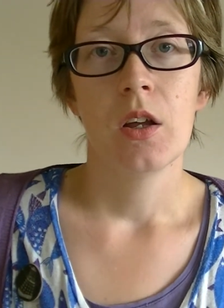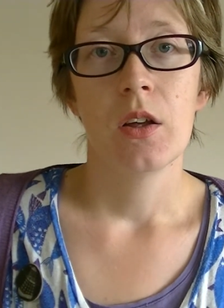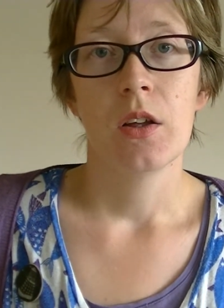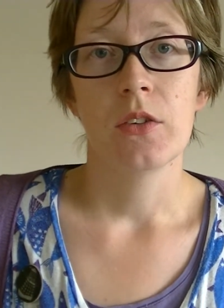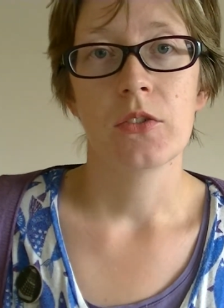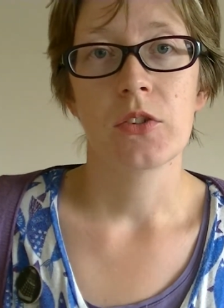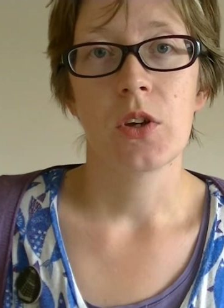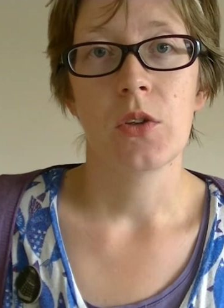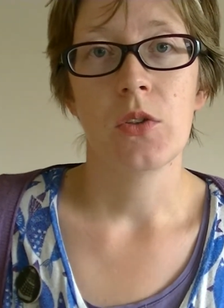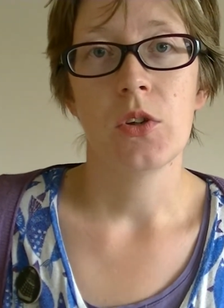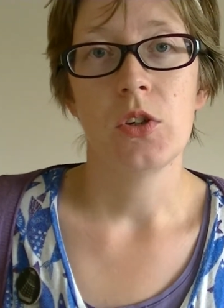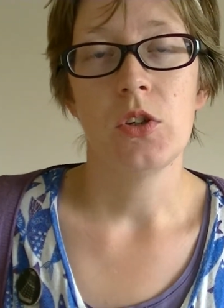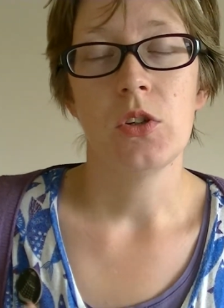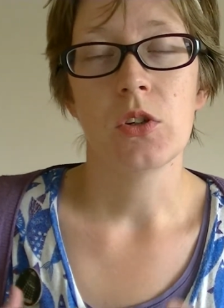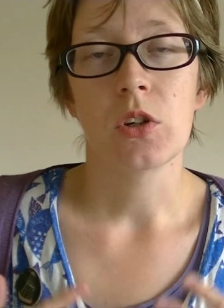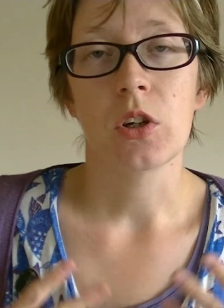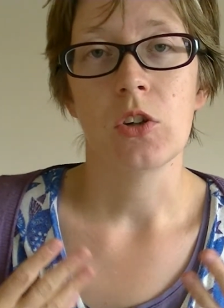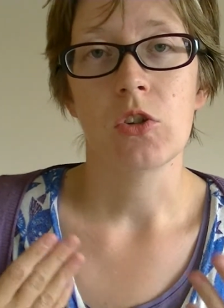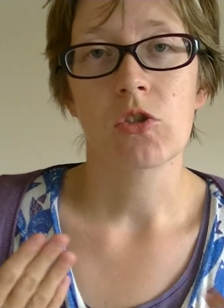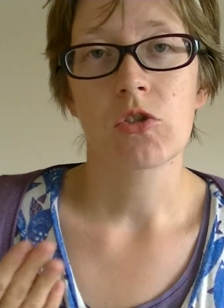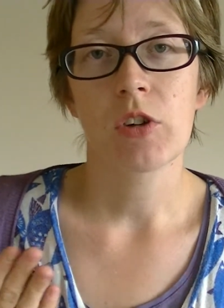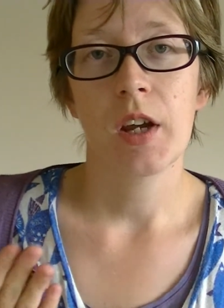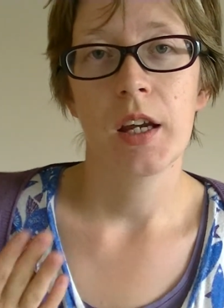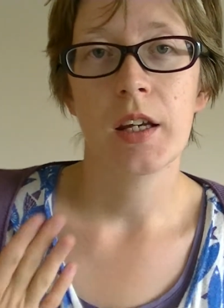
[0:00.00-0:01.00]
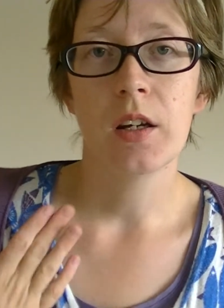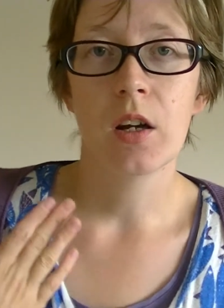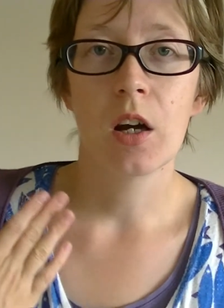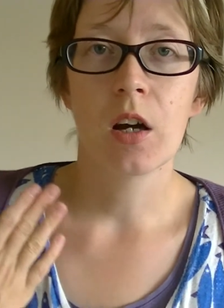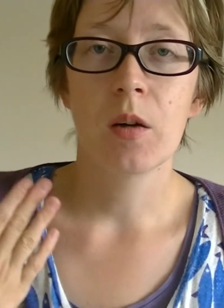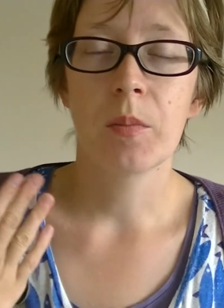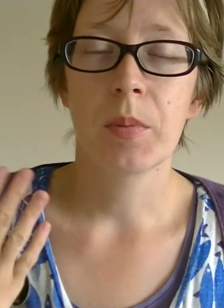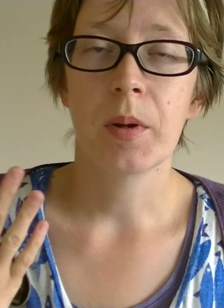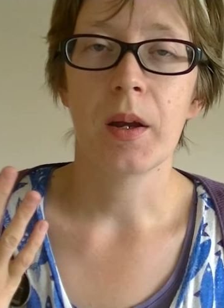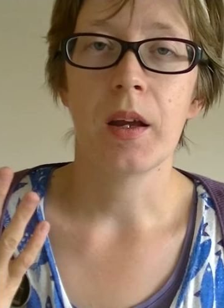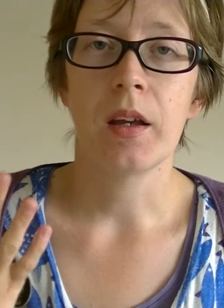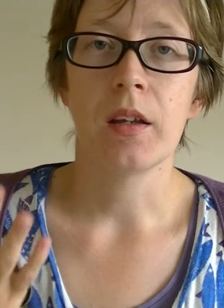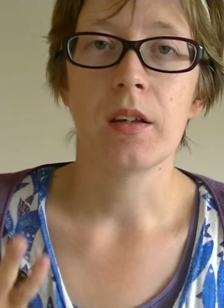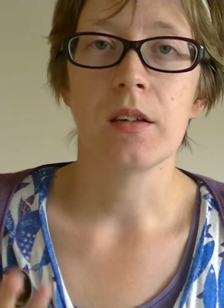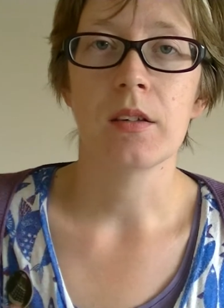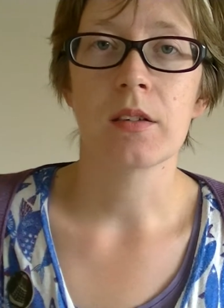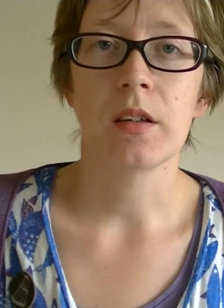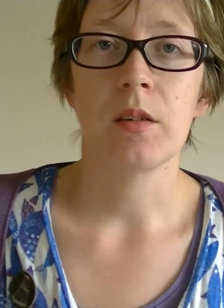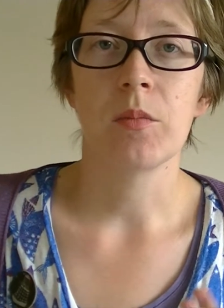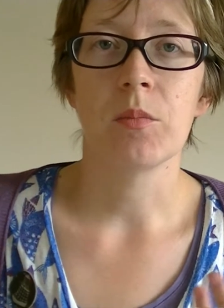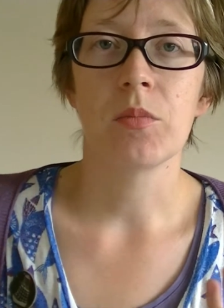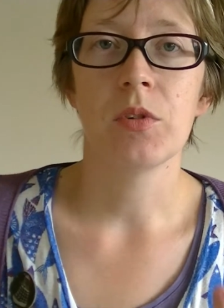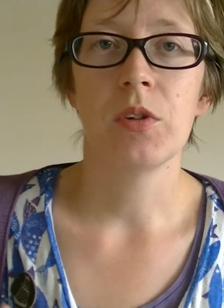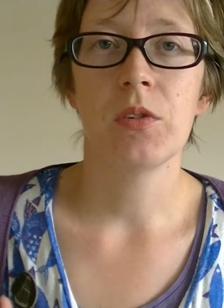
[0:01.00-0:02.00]
so that you can train up and
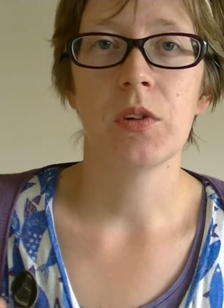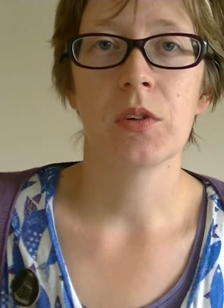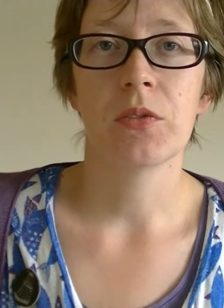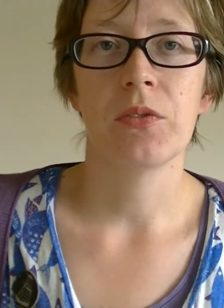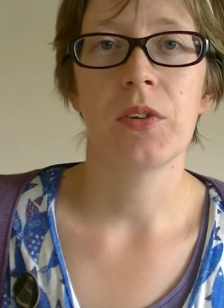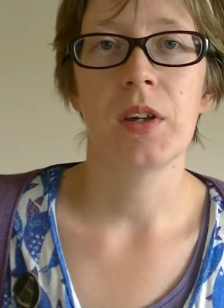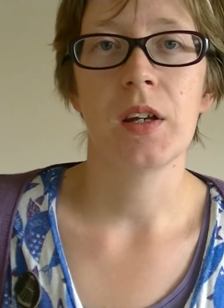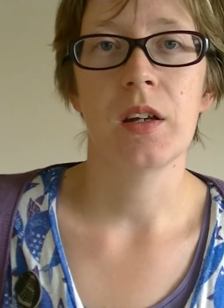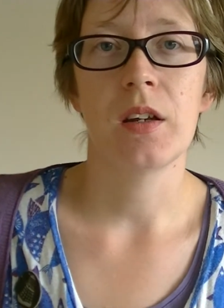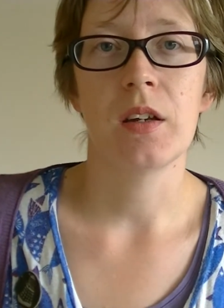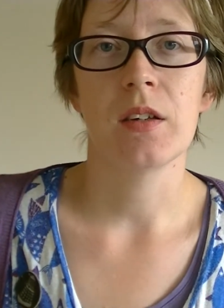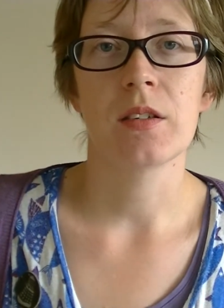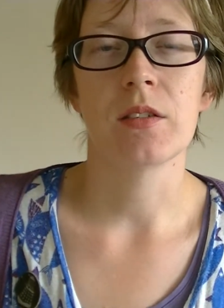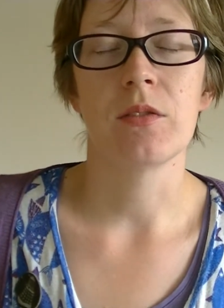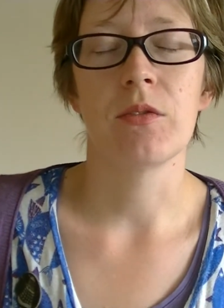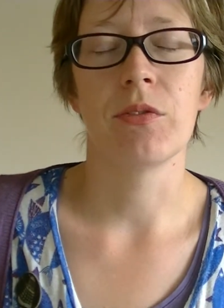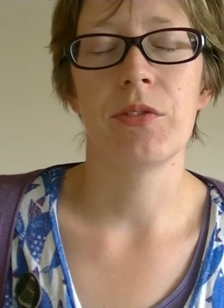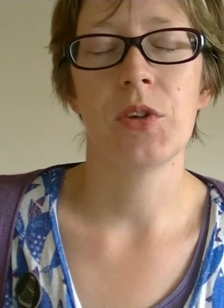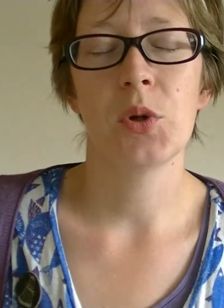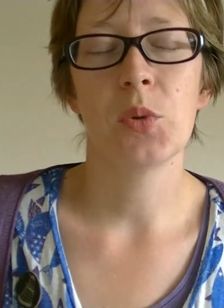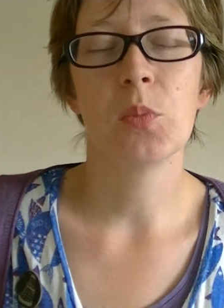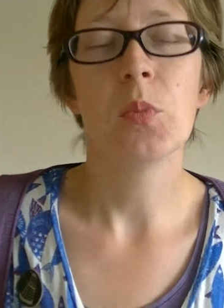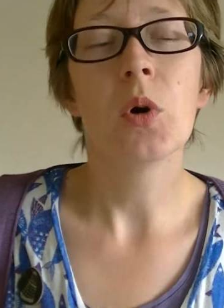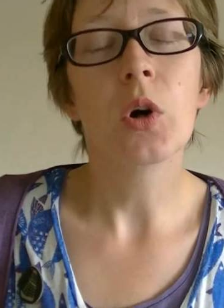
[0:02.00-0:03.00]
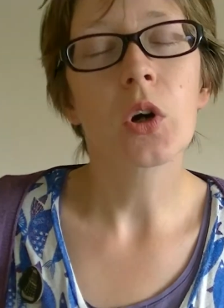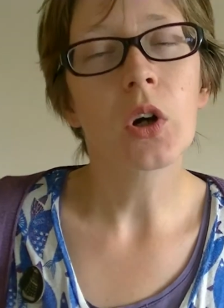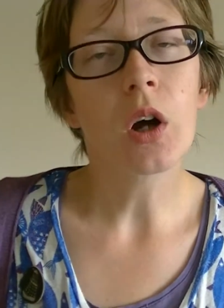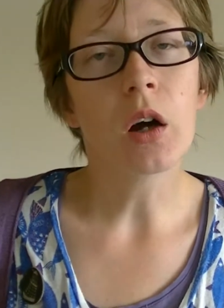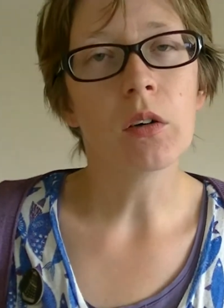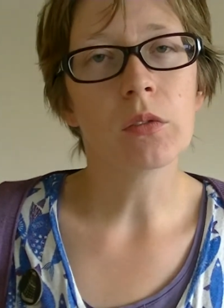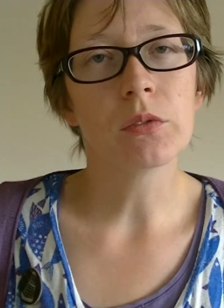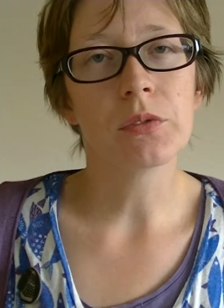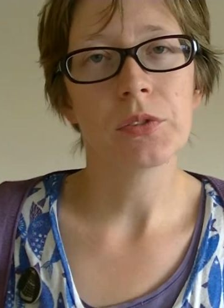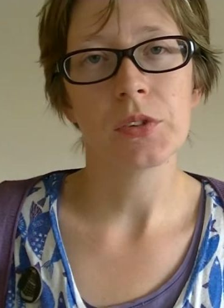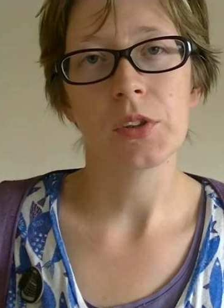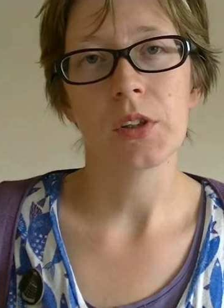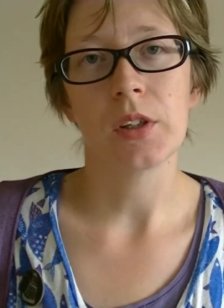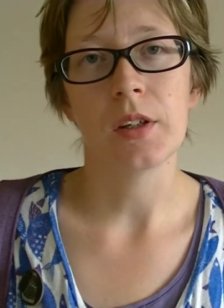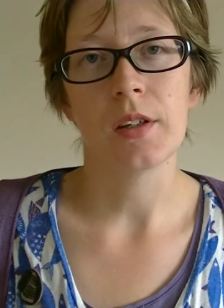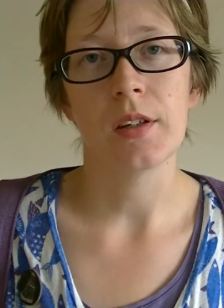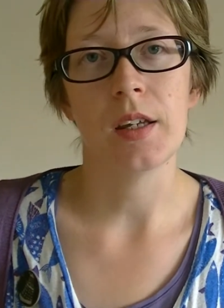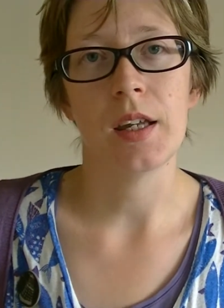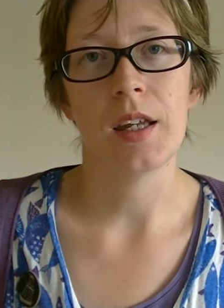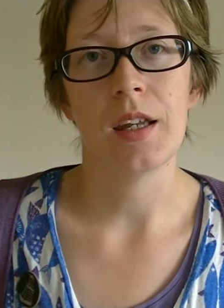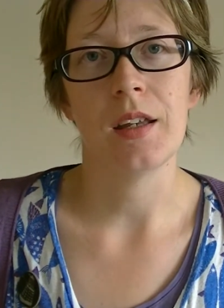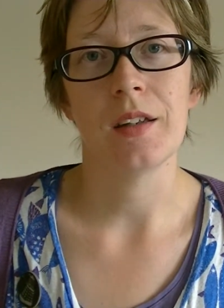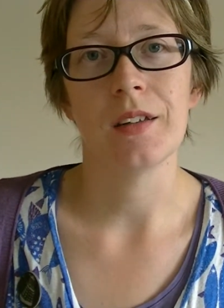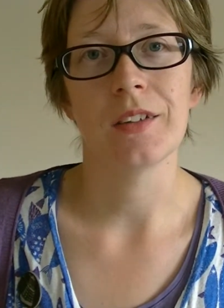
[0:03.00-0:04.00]
improve your fitness and feel more confident
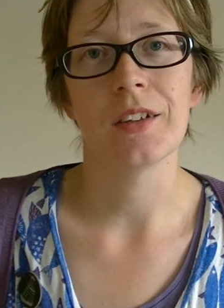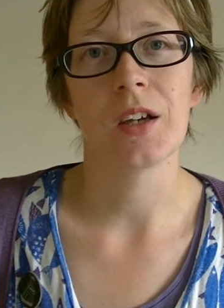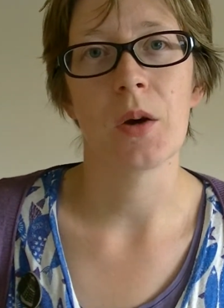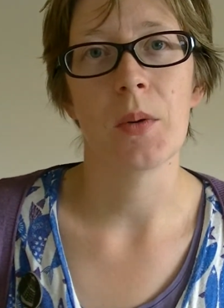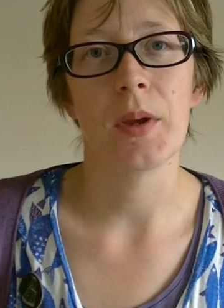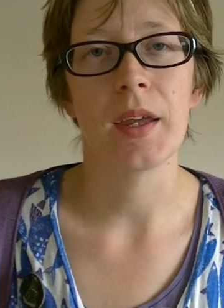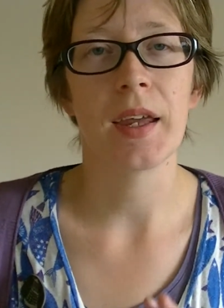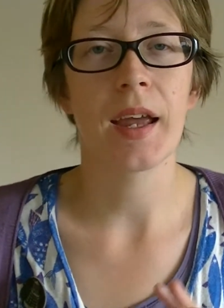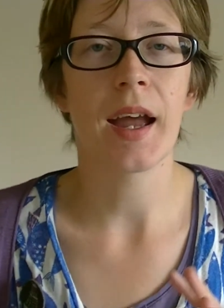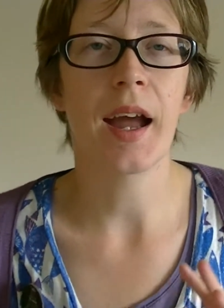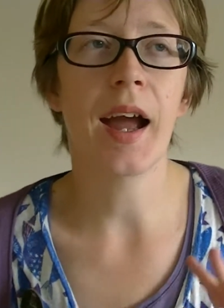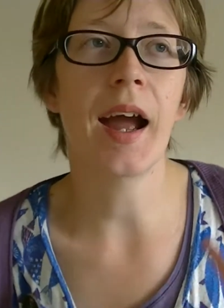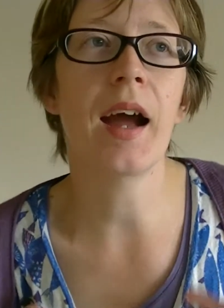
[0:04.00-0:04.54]
in going